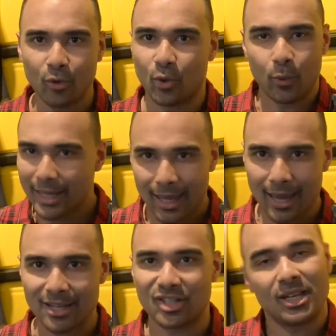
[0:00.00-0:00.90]
The
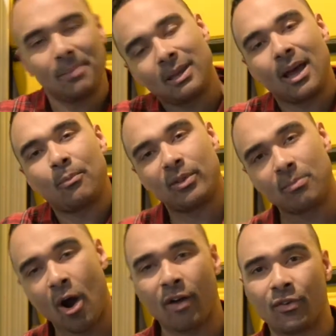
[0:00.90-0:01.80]
Weeknd is teaming up with
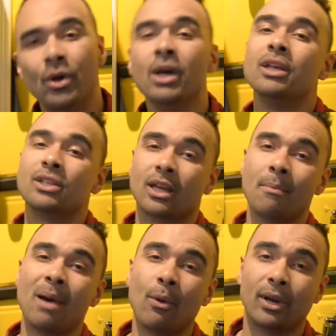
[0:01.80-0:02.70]
Marvel to
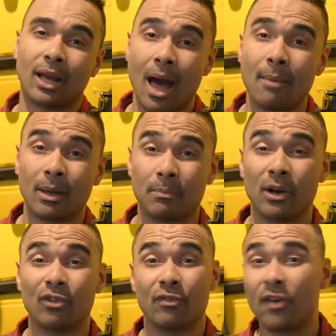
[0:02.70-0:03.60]
come out with a comic
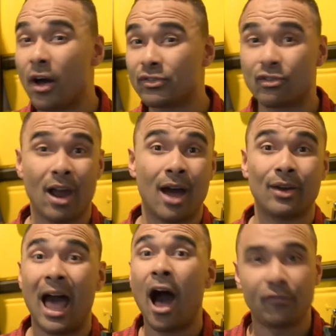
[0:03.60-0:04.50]
book revolved around
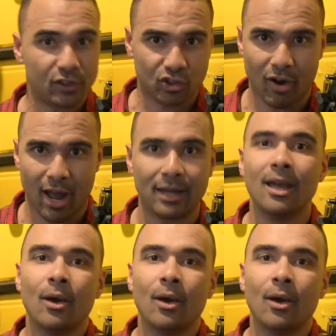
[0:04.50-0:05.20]
Alphatron.